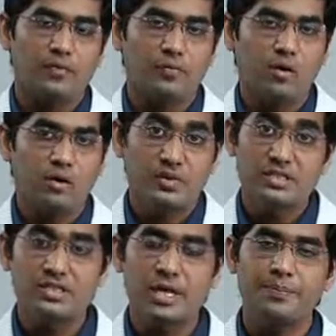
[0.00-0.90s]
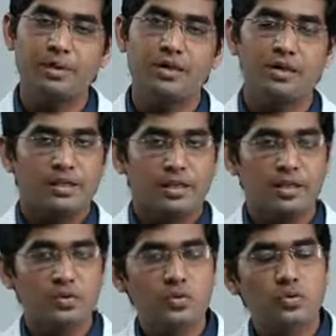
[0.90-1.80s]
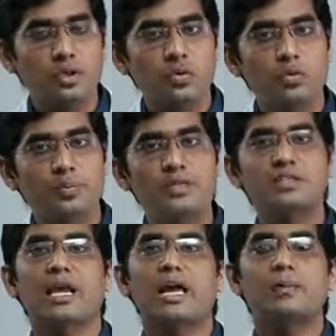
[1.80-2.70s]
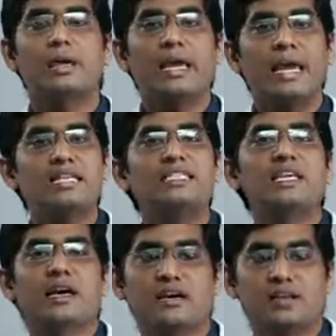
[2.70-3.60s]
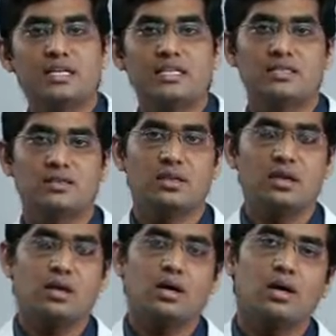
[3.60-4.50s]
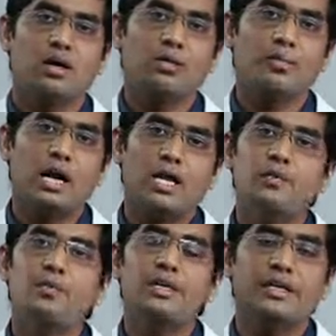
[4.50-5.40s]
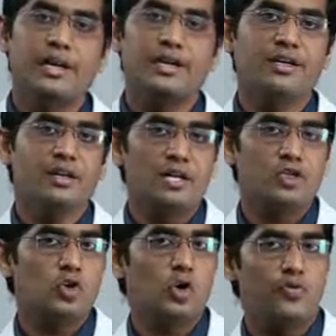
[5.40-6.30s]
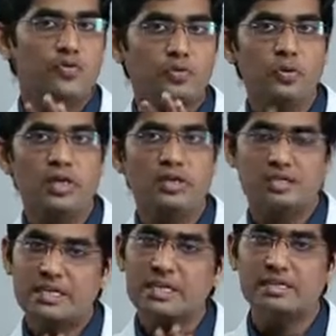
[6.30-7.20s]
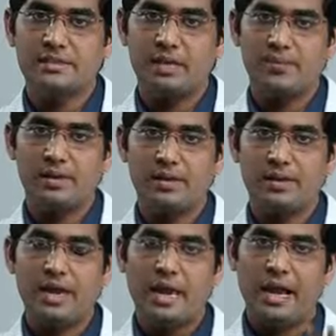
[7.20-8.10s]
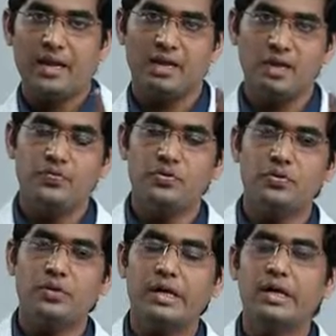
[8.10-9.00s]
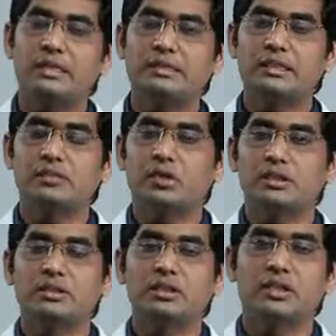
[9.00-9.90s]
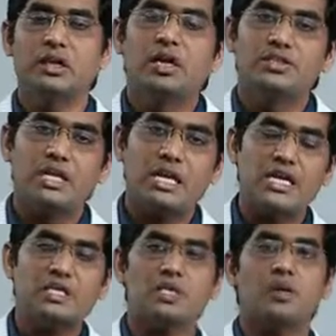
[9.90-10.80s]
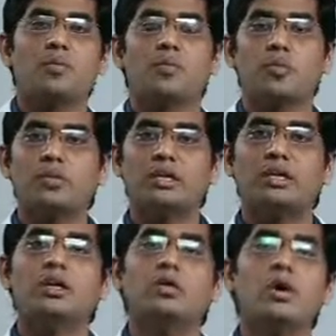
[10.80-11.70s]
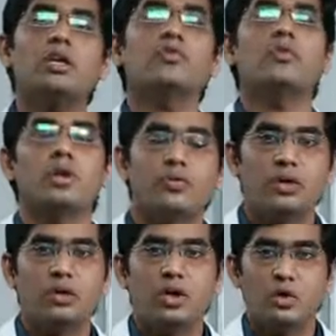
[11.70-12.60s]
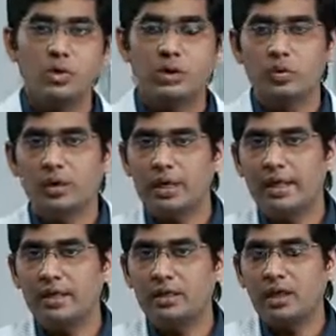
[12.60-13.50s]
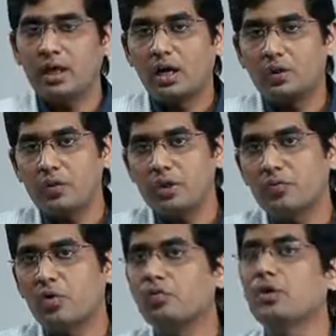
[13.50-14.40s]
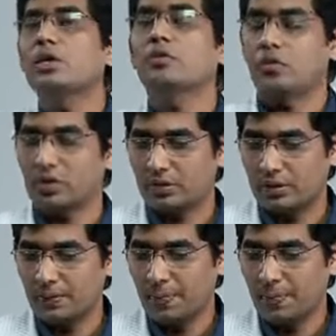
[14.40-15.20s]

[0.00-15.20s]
for one sample, then you need to prescribe ACR, that is albumin creatinine ratio of urine, single sample. And if you really see what is the secretion of protein in 24 hour, you need to collect urine for 24 hour.